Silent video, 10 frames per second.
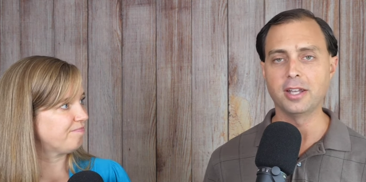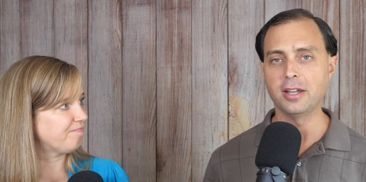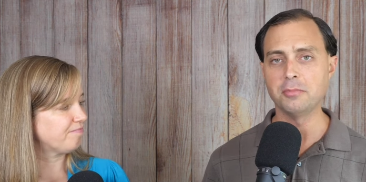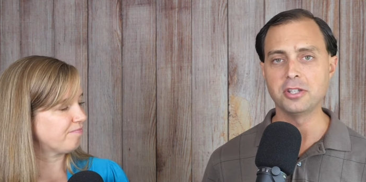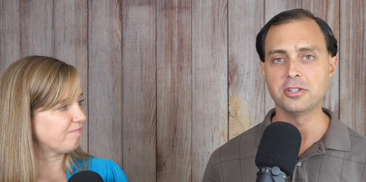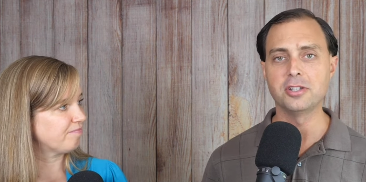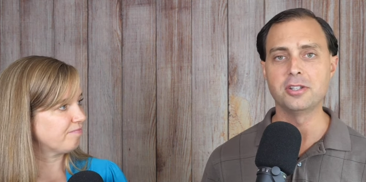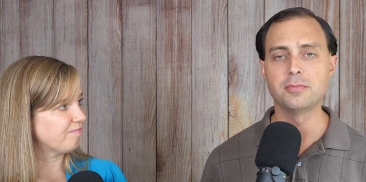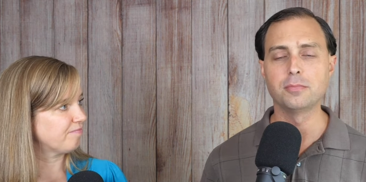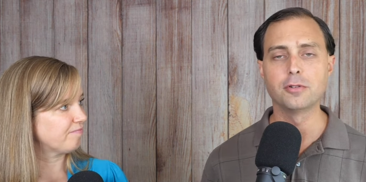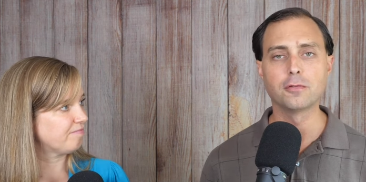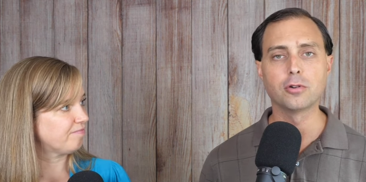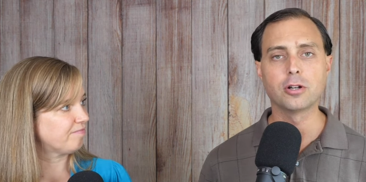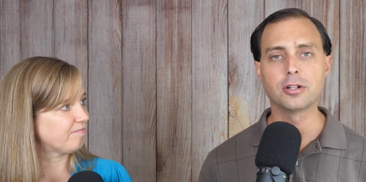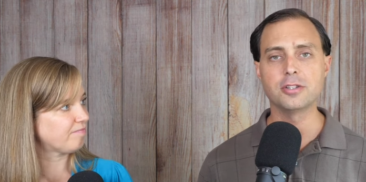Speaker 1: that I mentioned
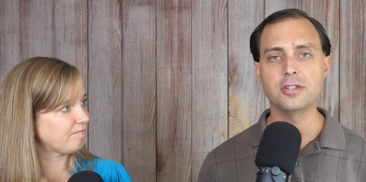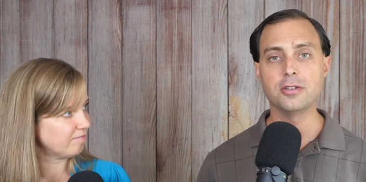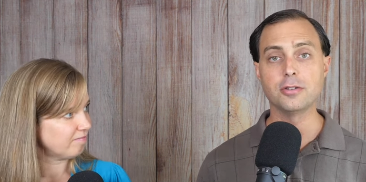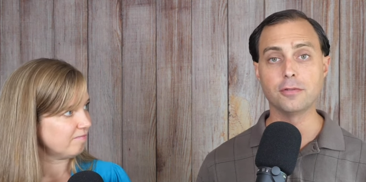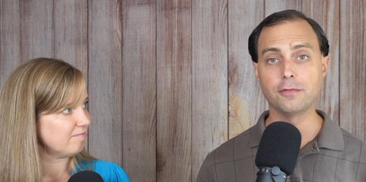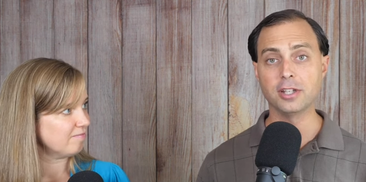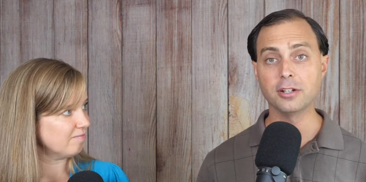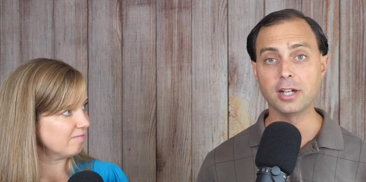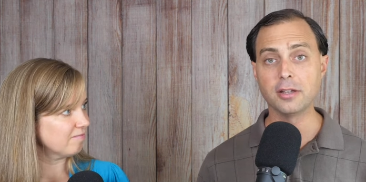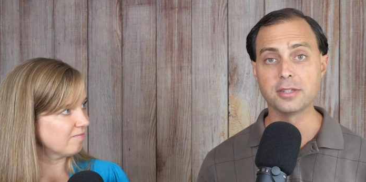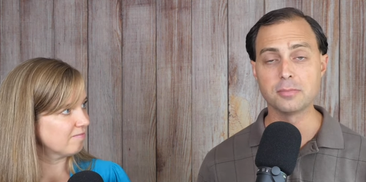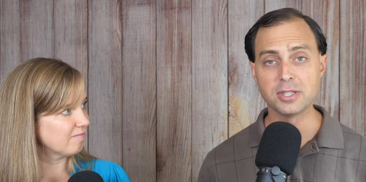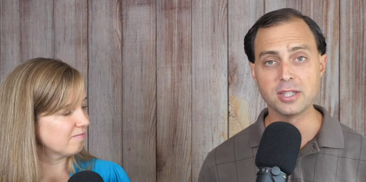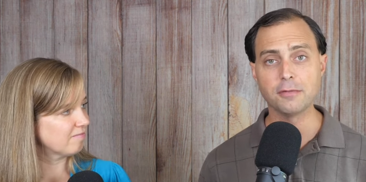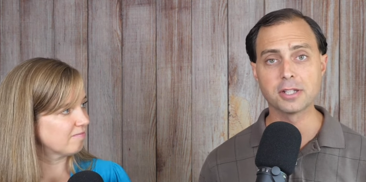before to figure out the
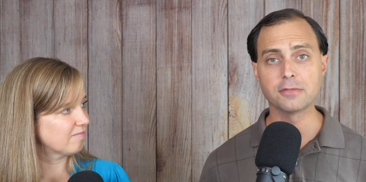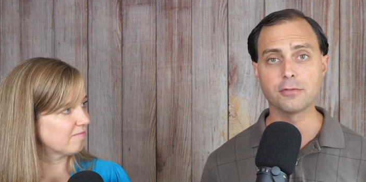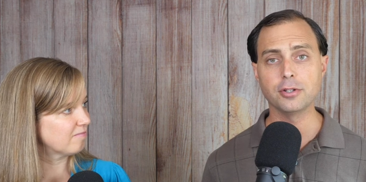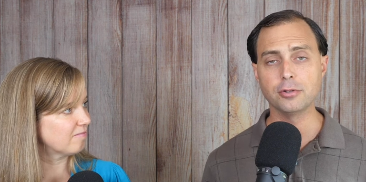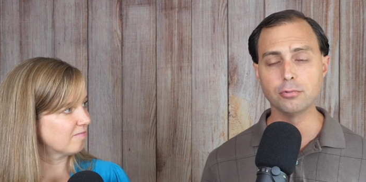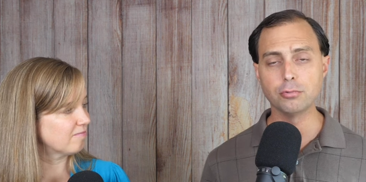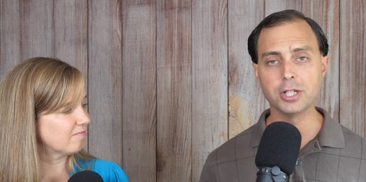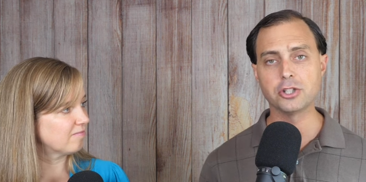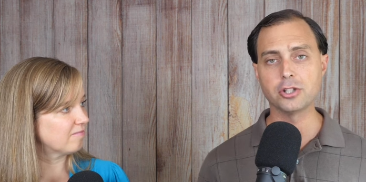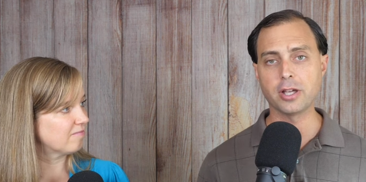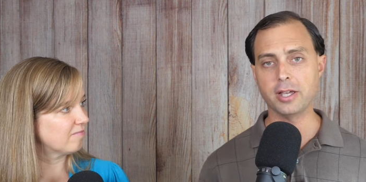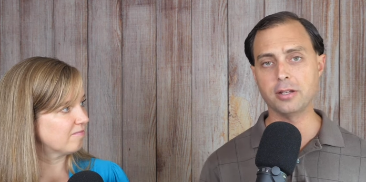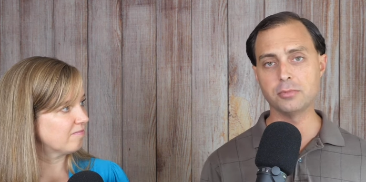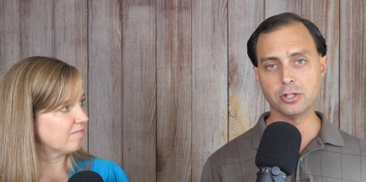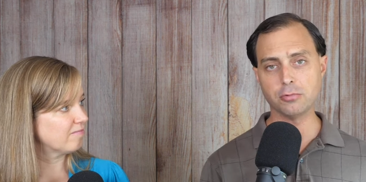specifics for you, which
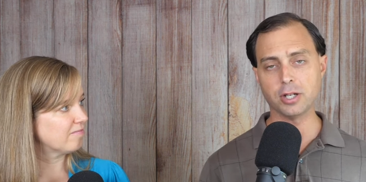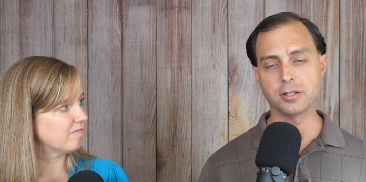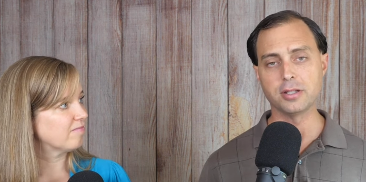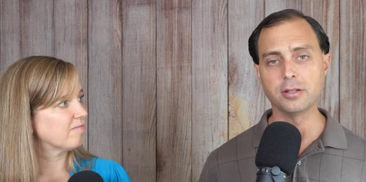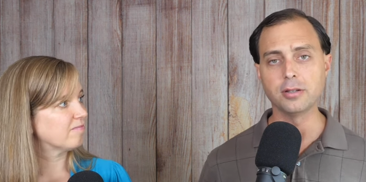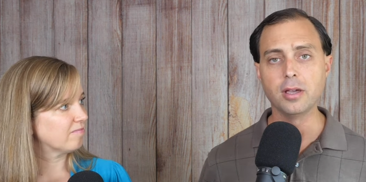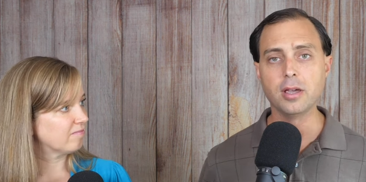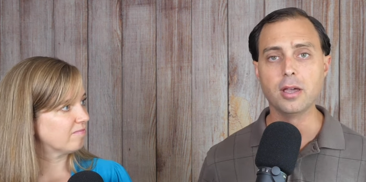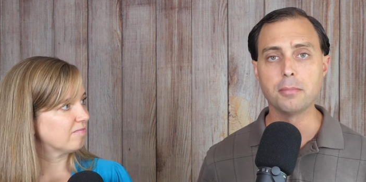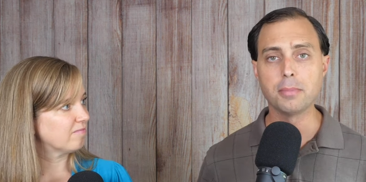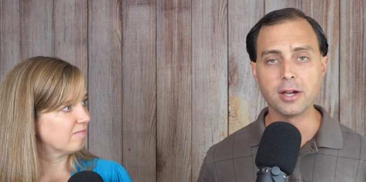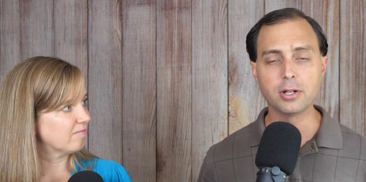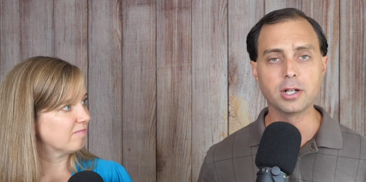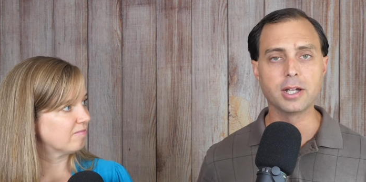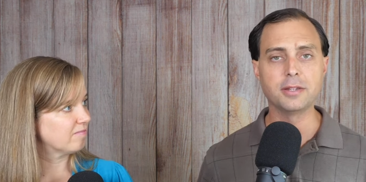items you want to
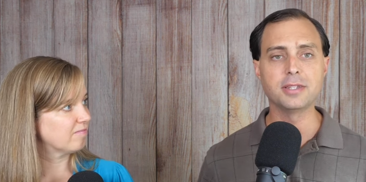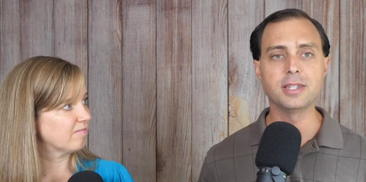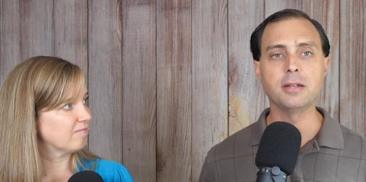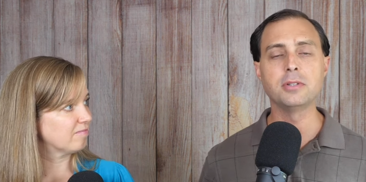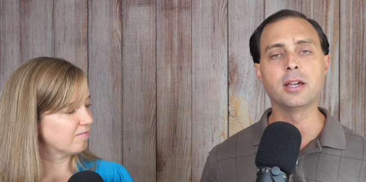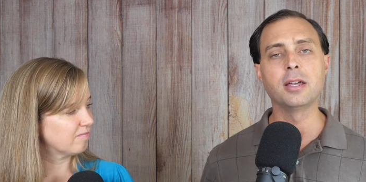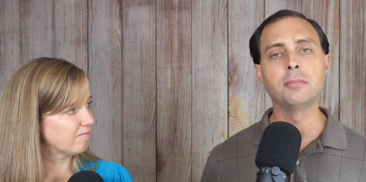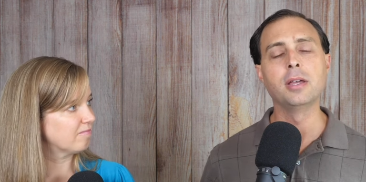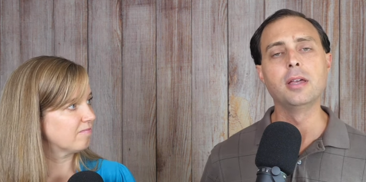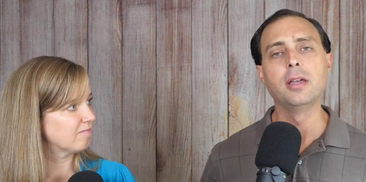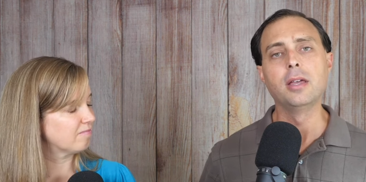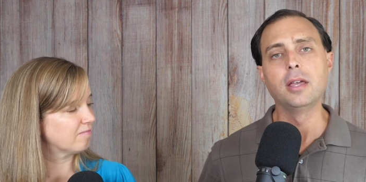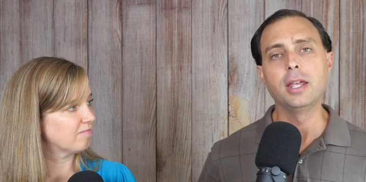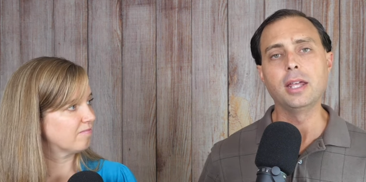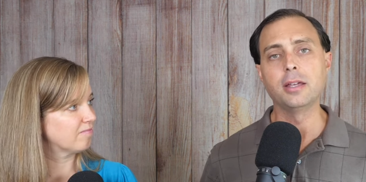power at the same time.
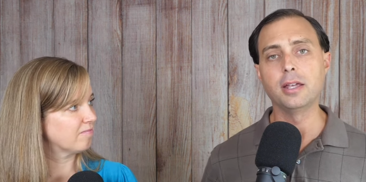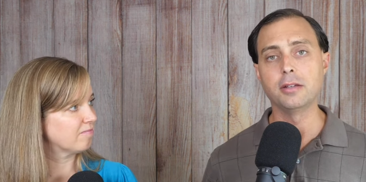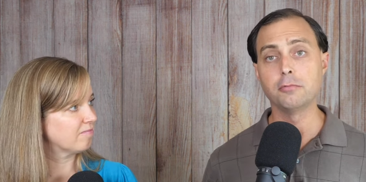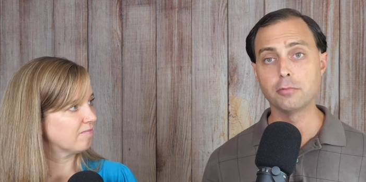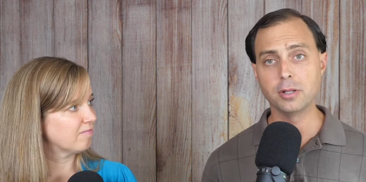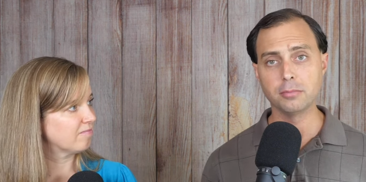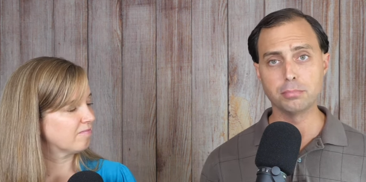And, and